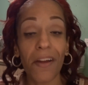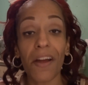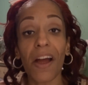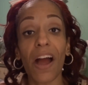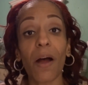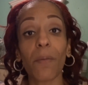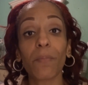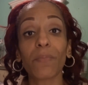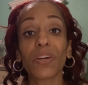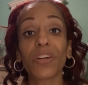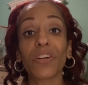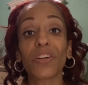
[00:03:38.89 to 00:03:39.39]

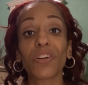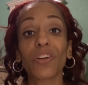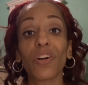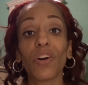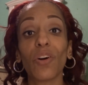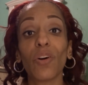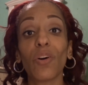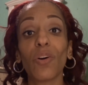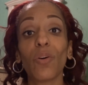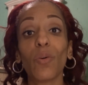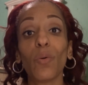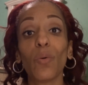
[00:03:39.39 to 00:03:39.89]
I'm gonna
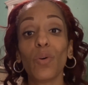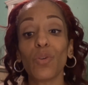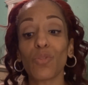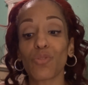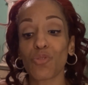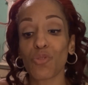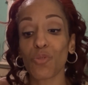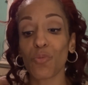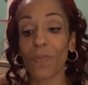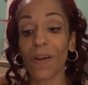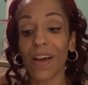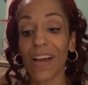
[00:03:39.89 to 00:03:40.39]
go
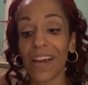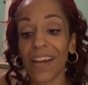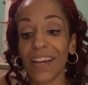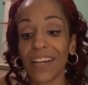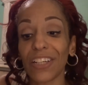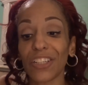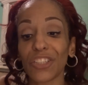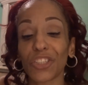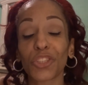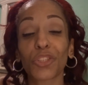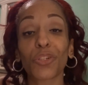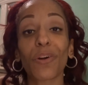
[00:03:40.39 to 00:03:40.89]
to
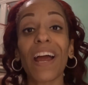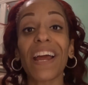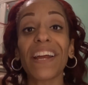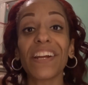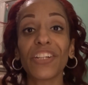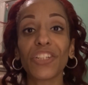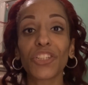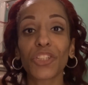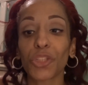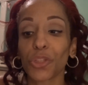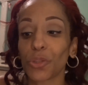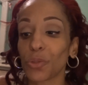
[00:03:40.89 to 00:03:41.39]
my tried
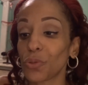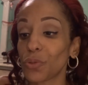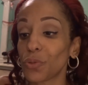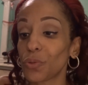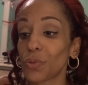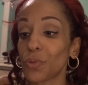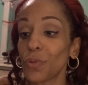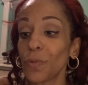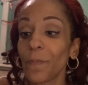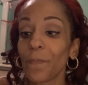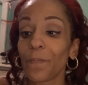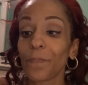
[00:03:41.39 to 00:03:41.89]
and
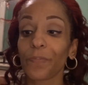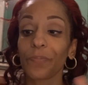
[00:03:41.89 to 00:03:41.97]
true